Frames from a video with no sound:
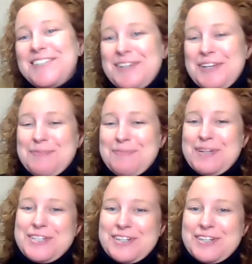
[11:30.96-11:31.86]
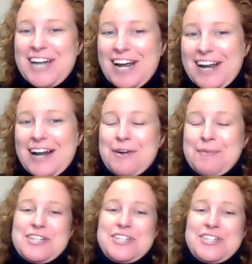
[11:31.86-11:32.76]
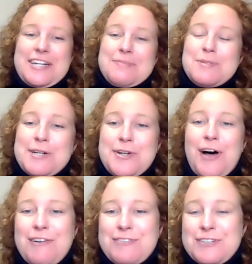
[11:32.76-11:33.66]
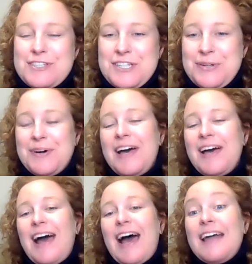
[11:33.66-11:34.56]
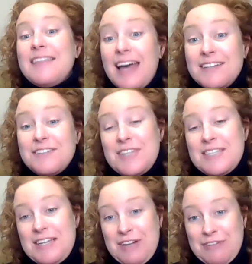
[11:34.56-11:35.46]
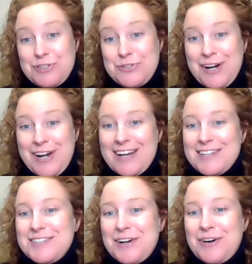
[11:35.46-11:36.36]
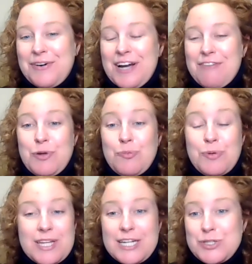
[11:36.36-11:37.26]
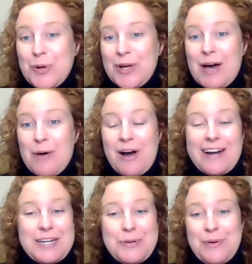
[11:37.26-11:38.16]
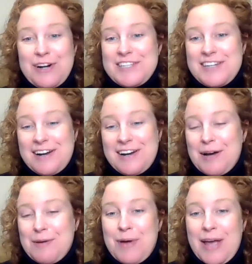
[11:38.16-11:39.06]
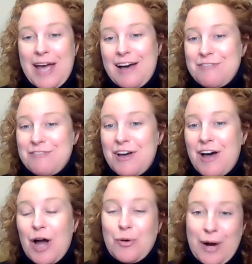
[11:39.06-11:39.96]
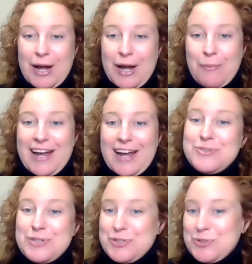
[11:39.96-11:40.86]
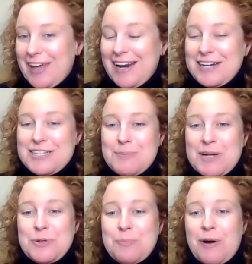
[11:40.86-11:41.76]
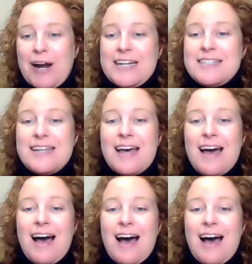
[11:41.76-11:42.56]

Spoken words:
to it, so you can be sure to check it out, and be sharing some special offers too at the end of this evening for joining us. So if you really enjoyed that wine and you want to stock up, we have a great way to enjoy that at a special price.